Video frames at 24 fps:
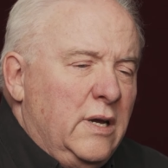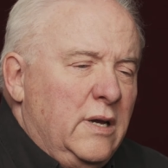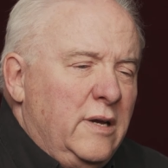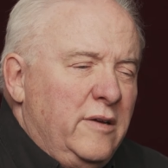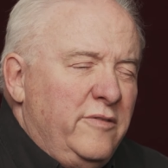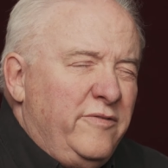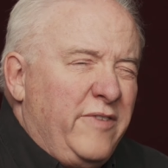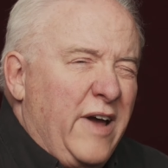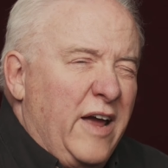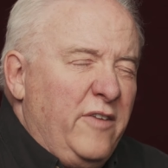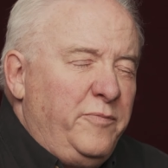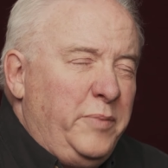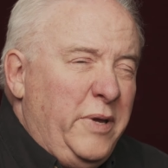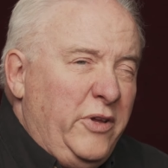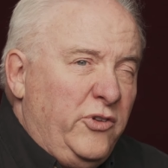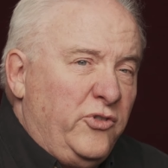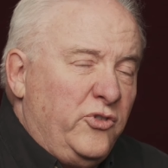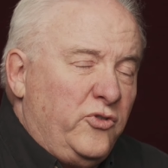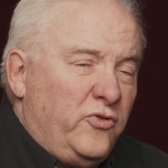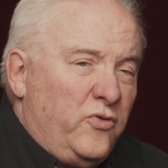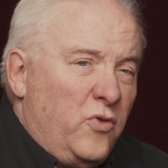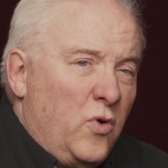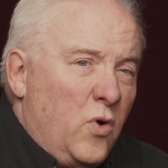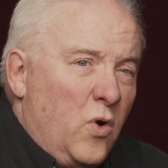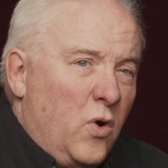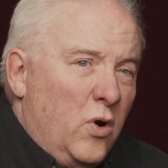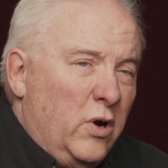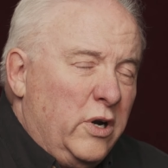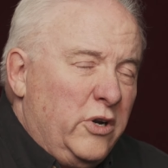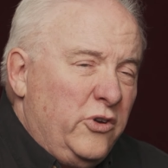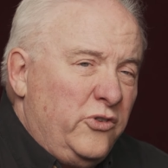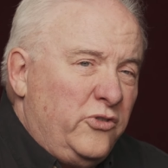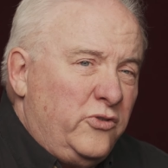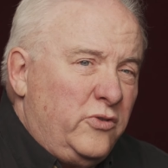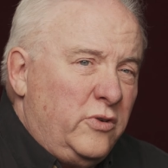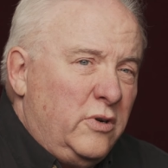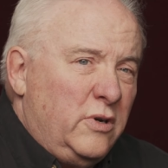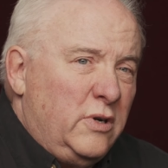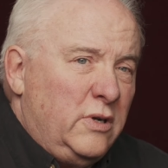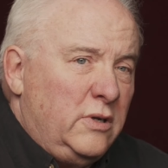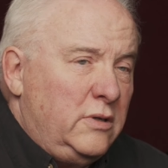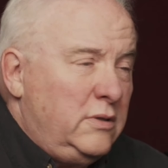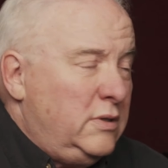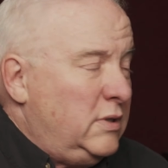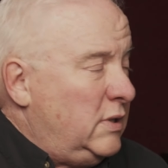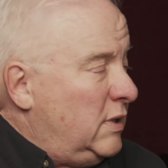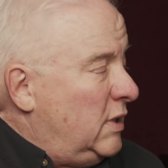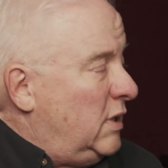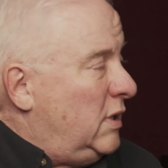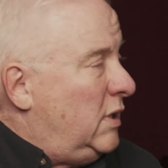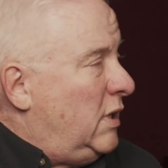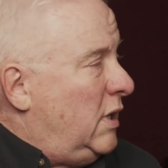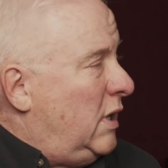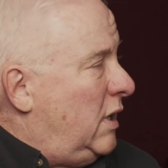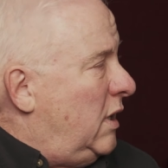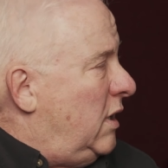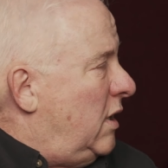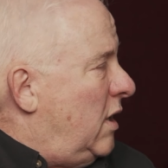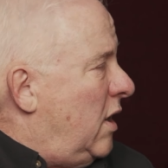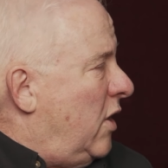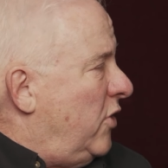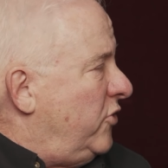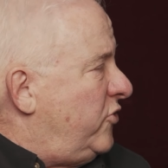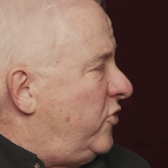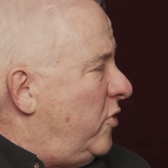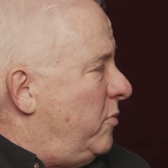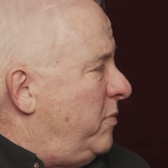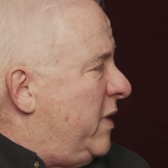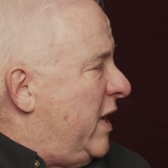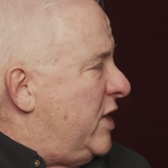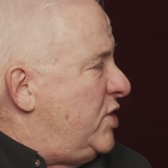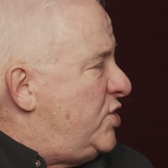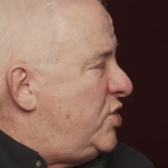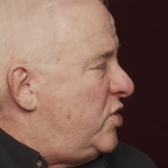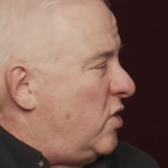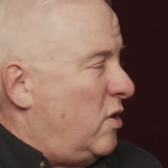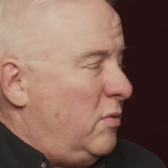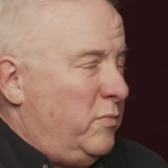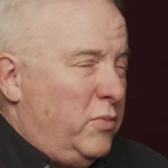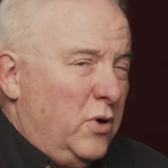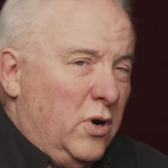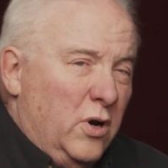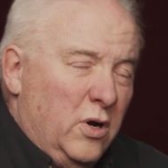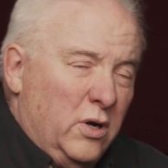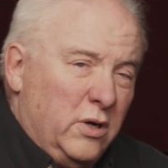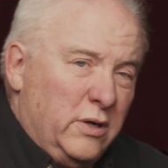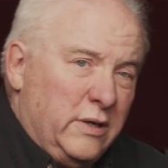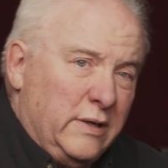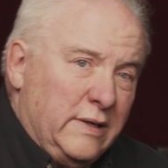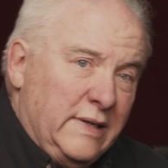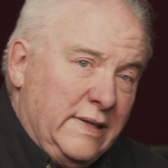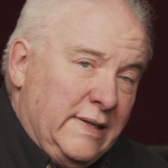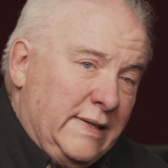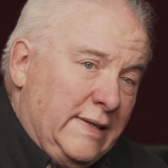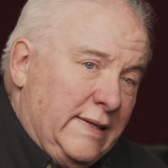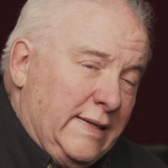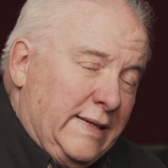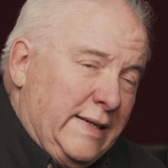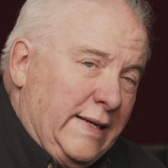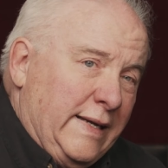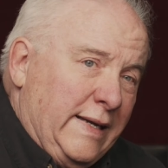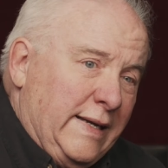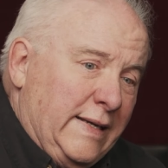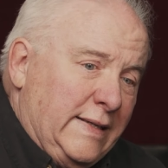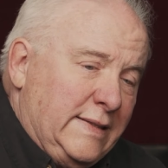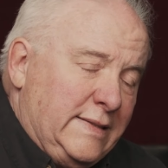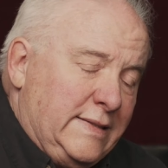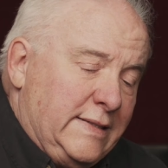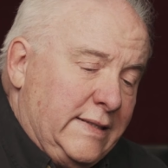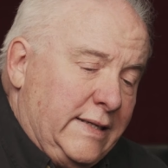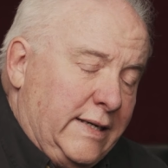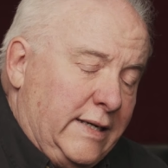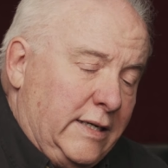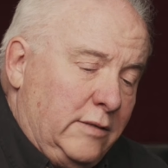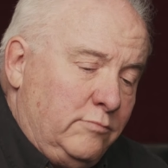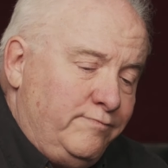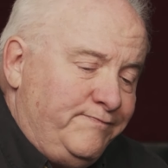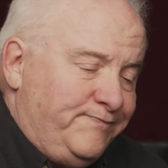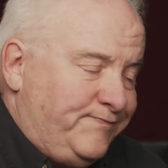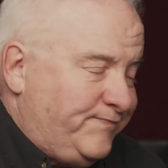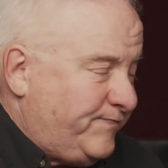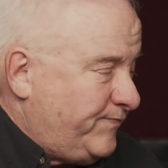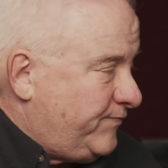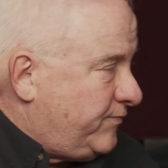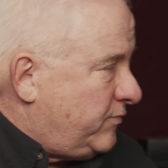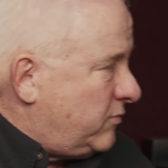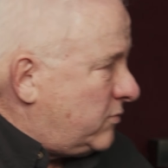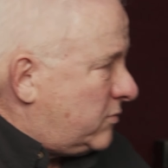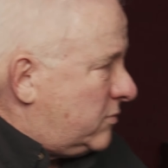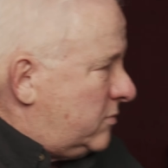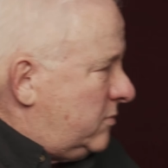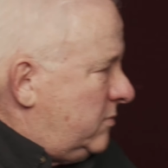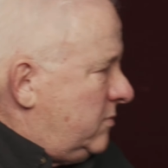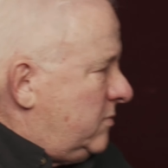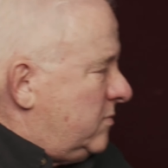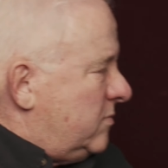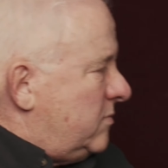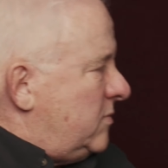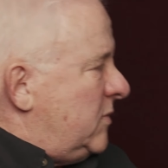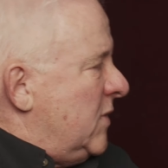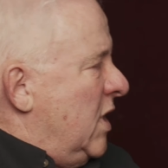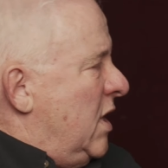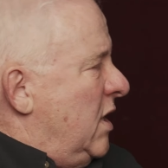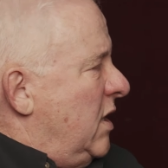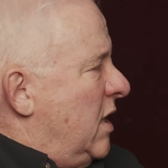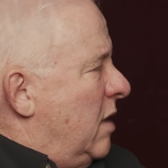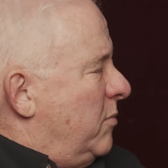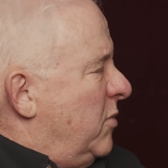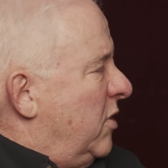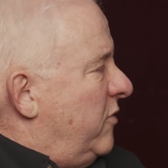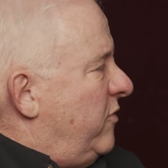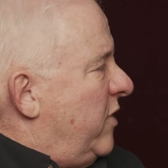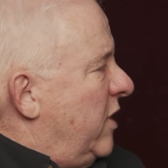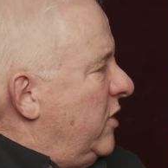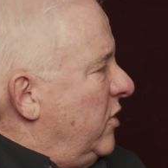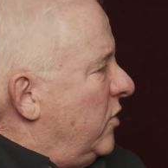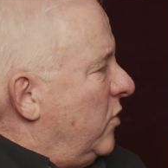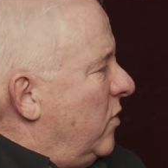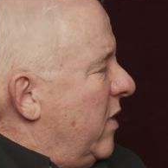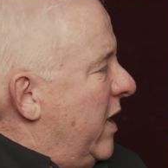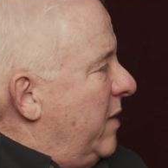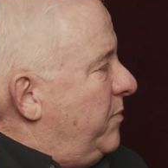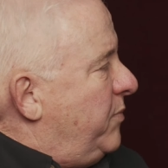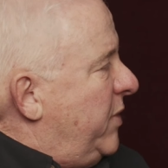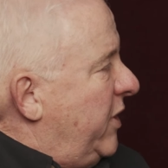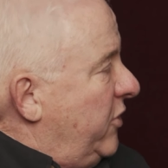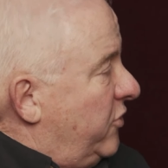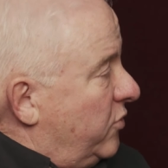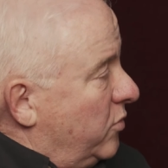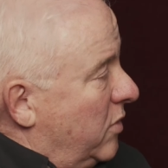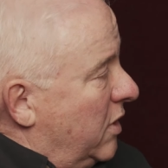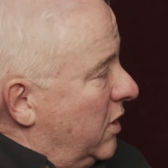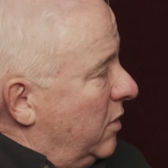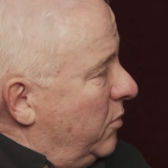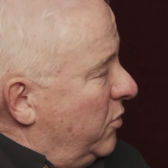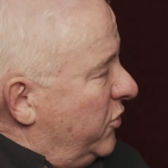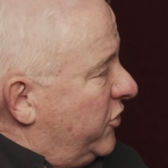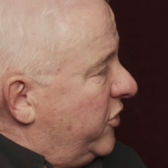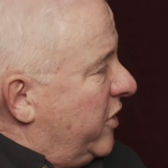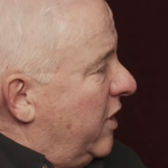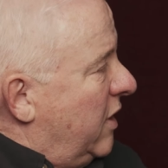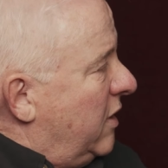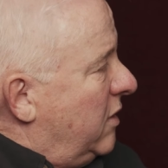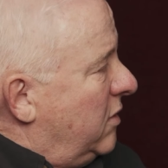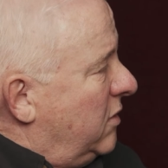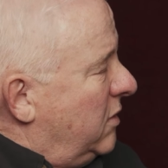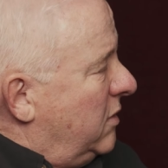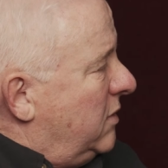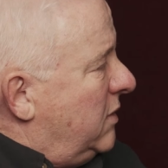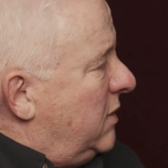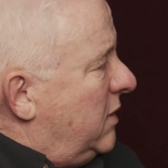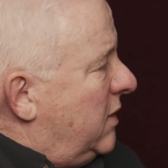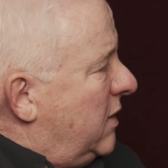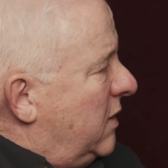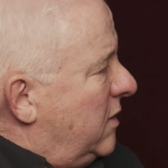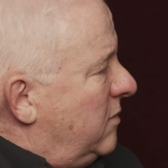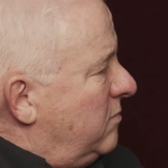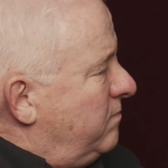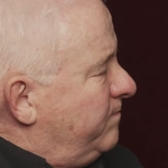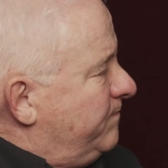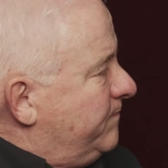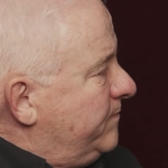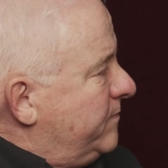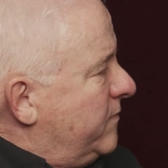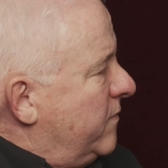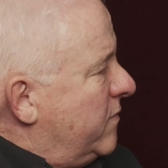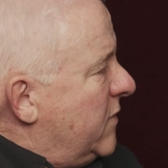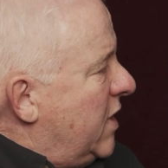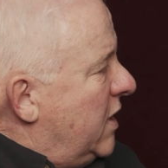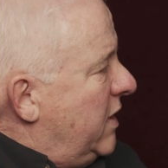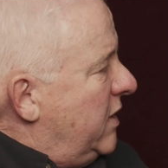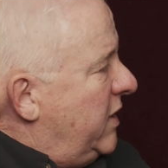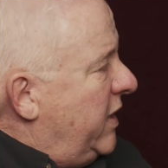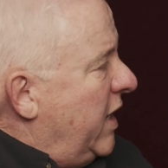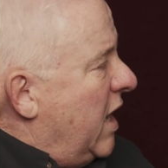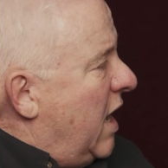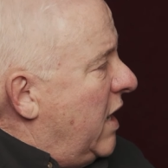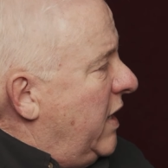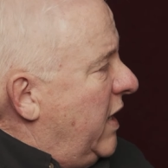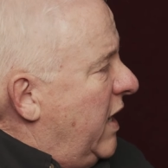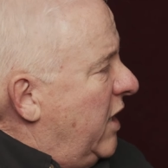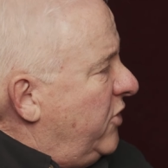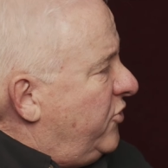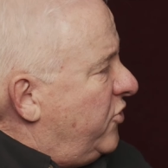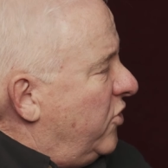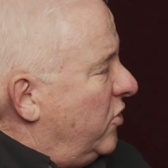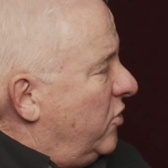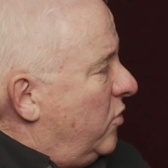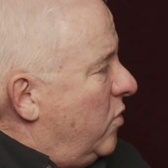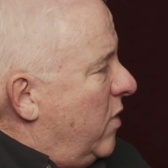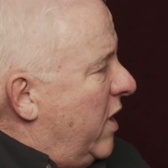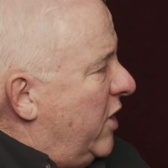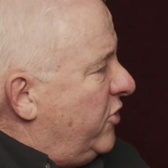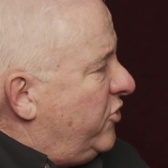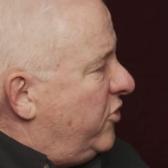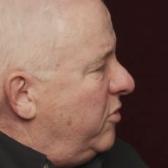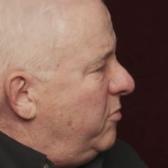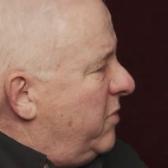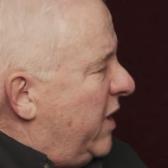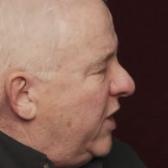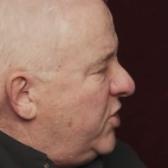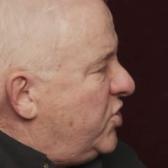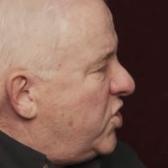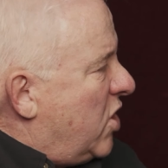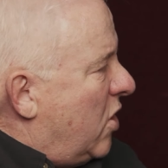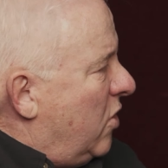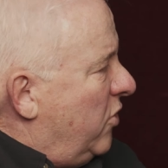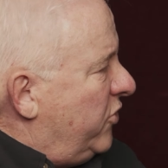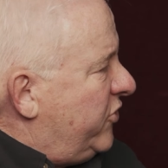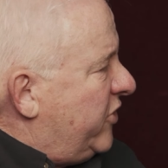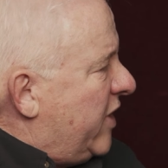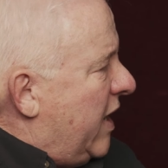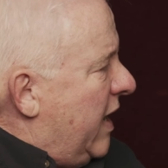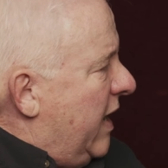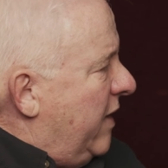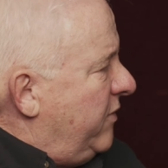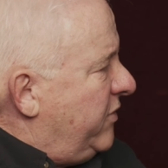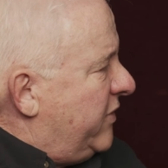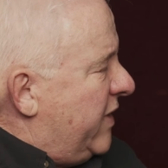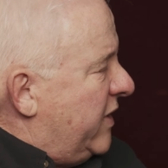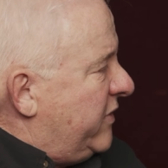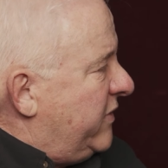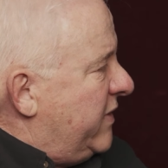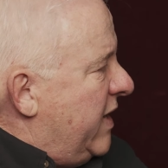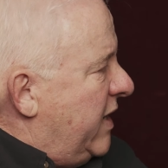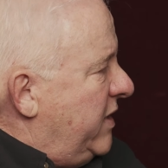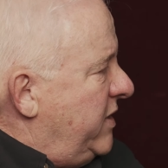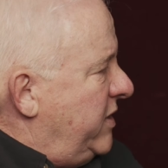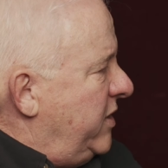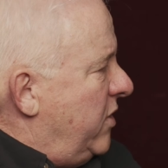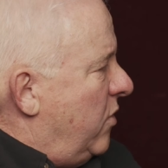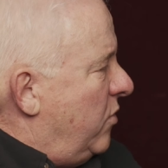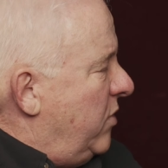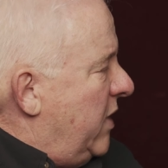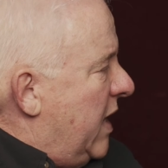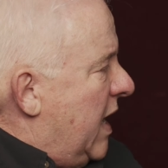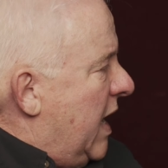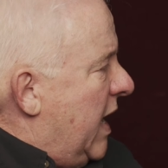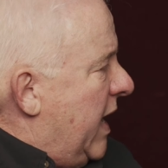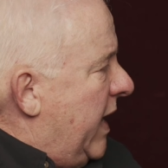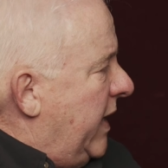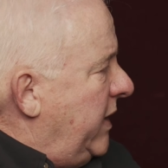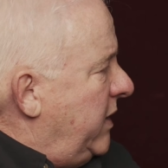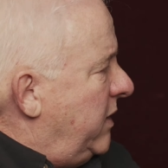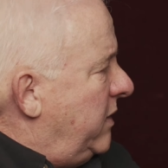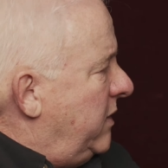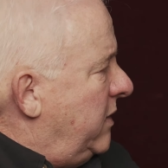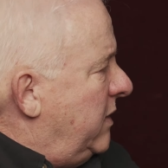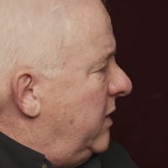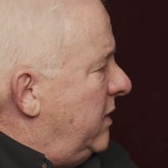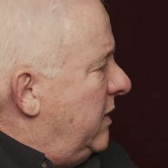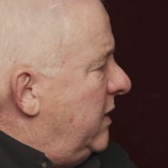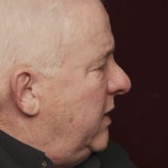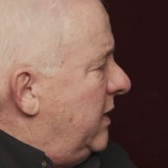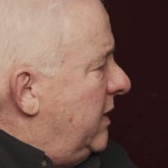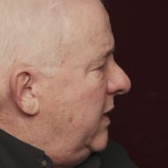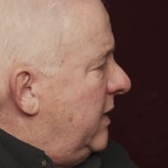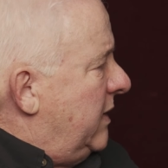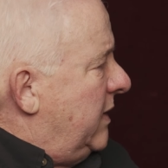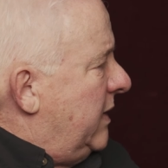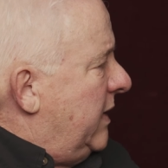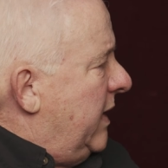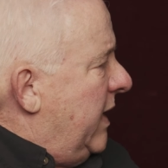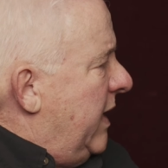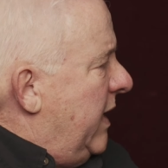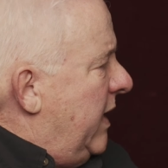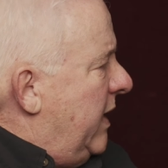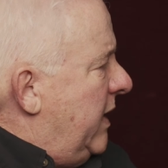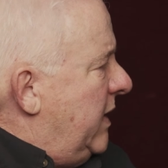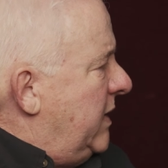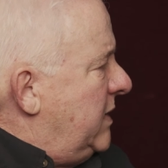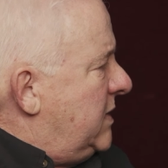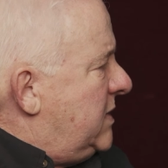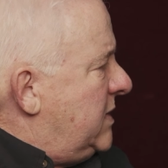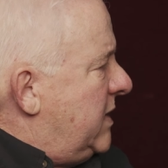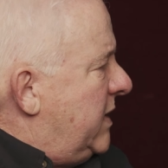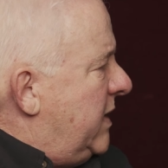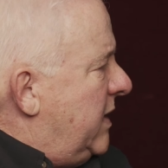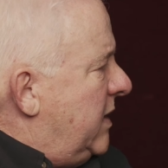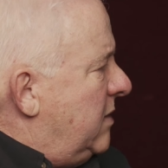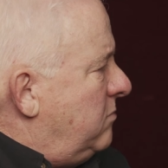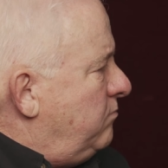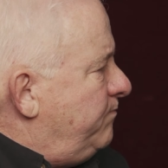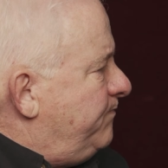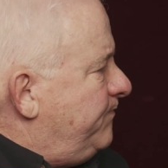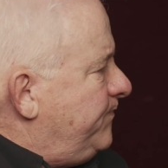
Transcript: 5 pieces for orchestra, also by Schoenberg, and a number of other great pieces. Well, there was The Unanswered Question by Charles Ives, that's 1909. And